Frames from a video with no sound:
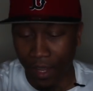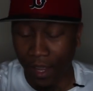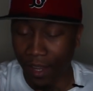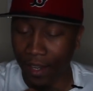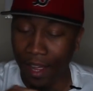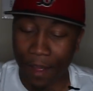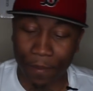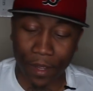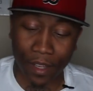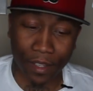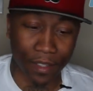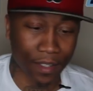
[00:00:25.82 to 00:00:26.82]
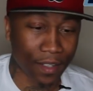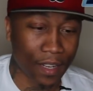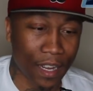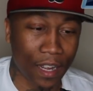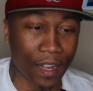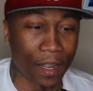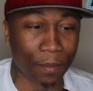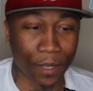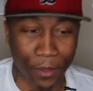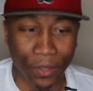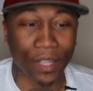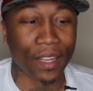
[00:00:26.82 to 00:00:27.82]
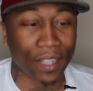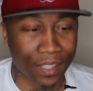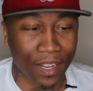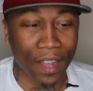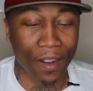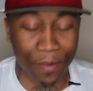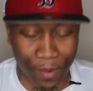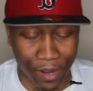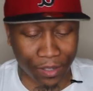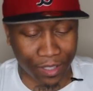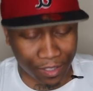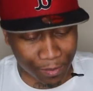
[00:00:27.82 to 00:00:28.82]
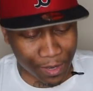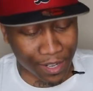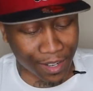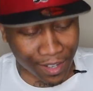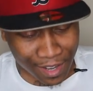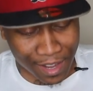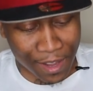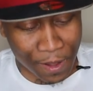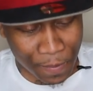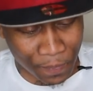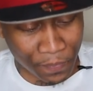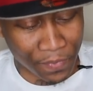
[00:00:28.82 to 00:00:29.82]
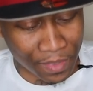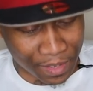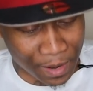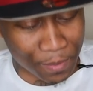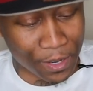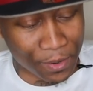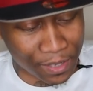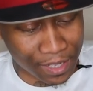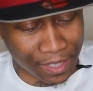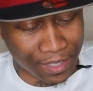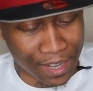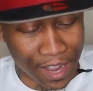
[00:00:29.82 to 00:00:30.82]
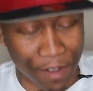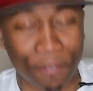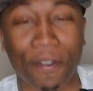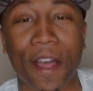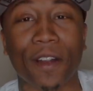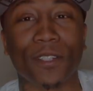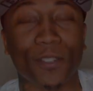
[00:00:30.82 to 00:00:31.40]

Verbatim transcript: can't lie, man. I'm low-key excited about this, man. I'm low-key excited. Fire